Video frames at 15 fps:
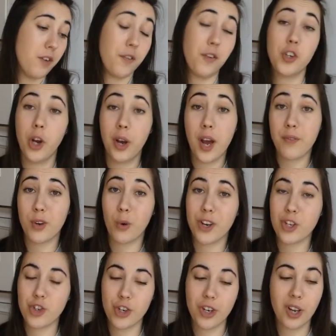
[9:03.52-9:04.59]
if you don't have a
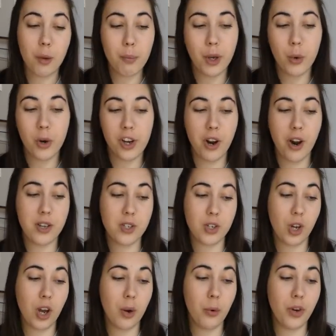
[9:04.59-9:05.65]
question, it can be quite nice to
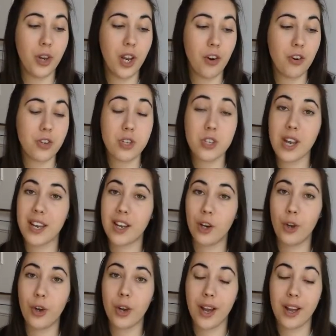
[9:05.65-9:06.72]
go on here and just take a
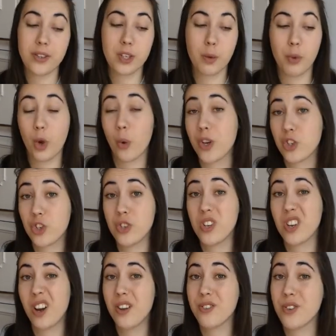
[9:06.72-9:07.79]
look at some of the questions and
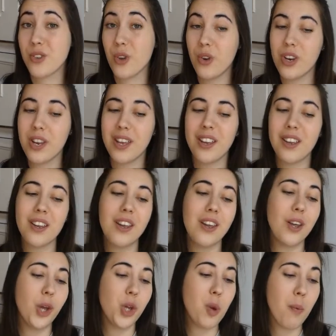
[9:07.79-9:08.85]
answers on here.
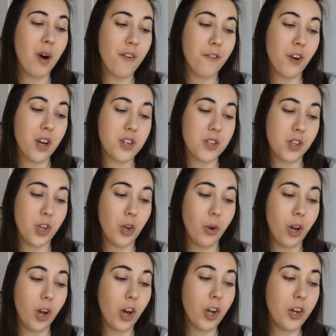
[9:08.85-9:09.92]
You might find that you
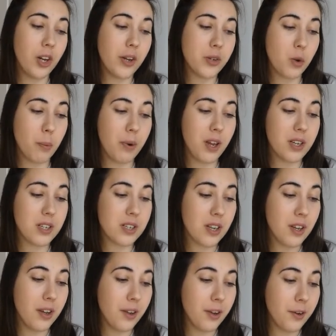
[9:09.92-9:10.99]
earn a little bit,
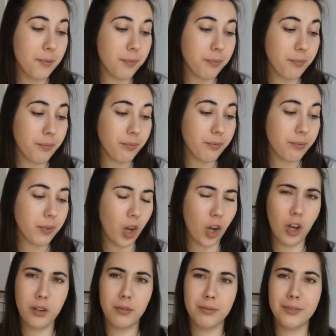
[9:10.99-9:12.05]

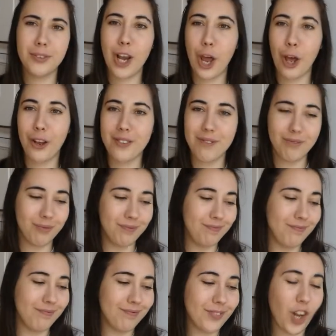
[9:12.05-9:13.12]
earn
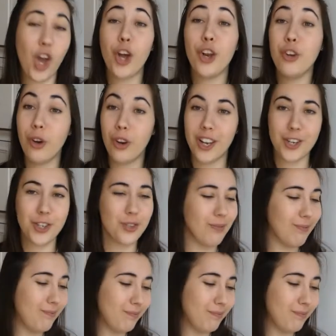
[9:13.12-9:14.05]
knowledge.